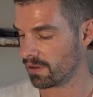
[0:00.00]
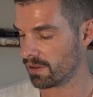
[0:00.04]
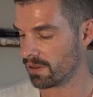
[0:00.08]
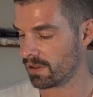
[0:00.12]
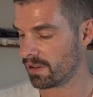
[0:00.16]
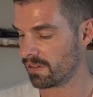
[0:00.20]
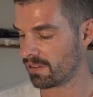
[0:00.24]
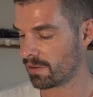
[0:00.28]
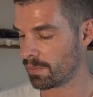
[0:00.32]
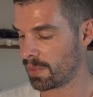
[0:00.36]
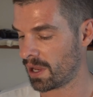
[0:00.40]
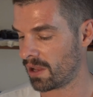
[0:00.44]

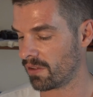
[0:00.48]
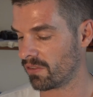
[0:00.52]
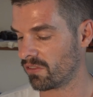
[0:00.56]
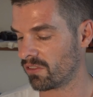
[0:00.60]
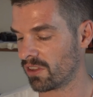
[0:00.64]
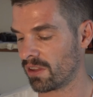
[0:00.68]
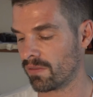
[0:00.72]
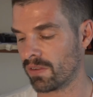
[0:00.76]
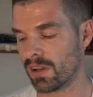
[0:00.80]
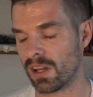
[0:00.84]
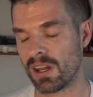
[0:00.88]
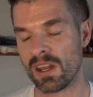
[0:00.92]
That's about
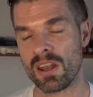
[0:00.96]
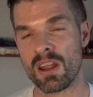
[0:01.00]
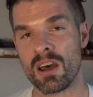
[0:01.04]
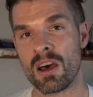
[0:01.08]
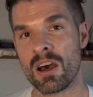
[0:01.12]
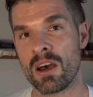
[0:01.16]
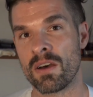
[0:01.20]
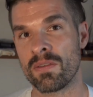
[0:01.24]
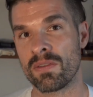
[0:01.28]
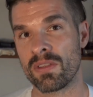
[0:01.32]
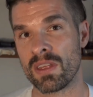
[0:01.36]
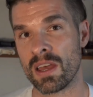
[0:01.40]
7,500
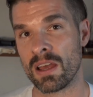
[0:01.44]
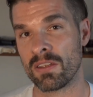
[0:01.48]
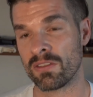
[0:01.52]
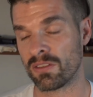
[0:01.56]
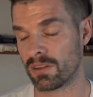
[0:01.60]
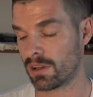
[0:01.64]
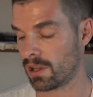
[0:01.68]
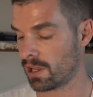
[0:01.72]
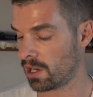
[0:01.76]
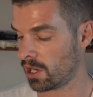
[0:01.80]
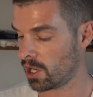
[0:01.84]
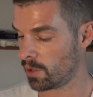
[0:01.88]

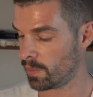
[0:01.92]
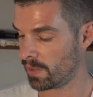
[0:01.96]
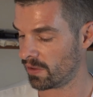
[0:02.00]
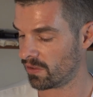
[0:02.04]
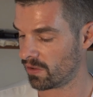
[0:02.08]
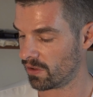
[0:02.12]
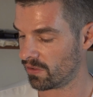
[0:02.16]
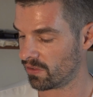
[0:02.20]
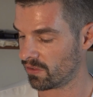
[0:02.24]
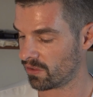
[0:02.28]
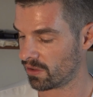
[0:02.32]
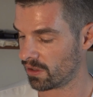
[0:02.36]

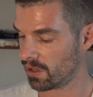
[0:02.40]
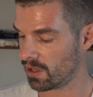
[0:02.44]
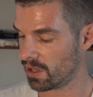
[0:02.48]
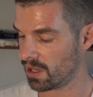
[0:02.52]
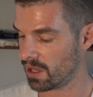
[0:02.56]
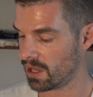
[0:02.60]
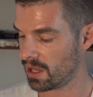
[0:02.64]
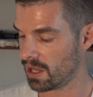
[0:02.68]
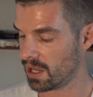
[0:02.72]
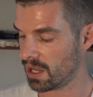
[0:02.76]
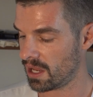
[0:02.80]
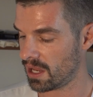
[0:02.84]
kilometers.
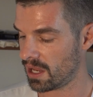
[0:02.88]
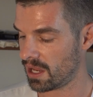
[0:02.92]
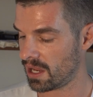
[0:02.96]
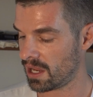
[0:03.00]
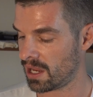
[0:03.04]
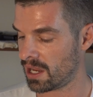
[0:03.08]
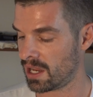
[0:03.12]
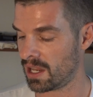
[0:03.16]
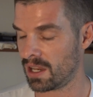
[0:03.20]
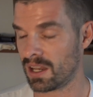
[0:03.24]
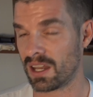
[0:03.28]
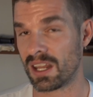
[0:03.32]

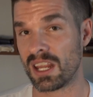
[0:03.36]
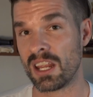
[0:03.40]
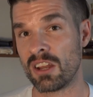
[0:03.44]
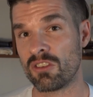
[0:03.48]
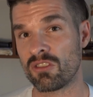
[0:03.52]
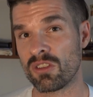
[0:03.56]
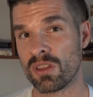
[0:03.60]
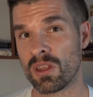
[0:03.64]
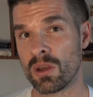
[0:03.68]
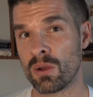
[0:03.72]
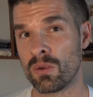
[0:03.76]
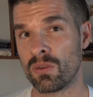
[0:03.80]
And each
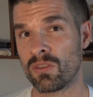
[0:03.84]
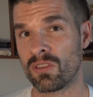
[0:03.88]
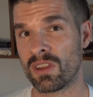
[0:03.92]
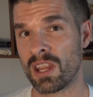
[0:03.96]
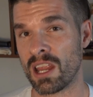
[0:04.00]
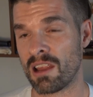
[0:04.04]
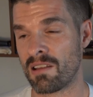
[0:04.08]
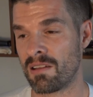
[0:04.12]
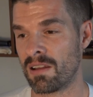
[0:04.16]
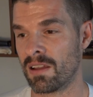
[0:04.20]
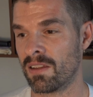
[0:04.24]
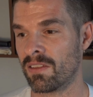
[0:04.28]
of those
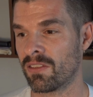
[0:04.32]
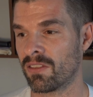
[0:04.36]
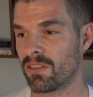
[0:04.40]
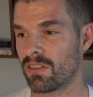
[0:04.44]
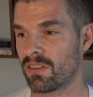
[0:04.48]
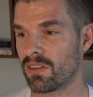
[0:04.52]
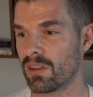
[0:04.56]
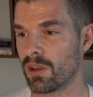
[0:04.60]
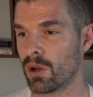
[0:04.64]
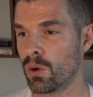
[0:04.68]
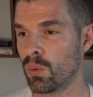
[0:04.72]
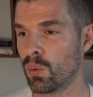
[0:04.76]
carries
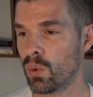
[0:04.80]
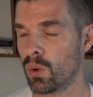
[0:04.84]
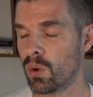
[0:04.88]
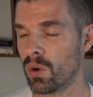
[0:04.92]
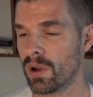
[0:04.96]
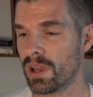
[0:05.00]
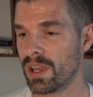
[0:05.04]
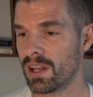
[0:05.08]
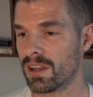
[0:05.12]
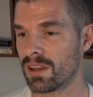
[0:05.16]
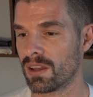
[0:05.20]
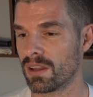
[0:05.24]
a
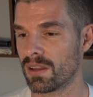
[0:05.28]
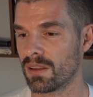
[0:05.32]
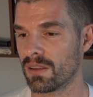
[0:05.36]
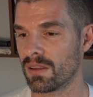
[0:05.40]
warhead.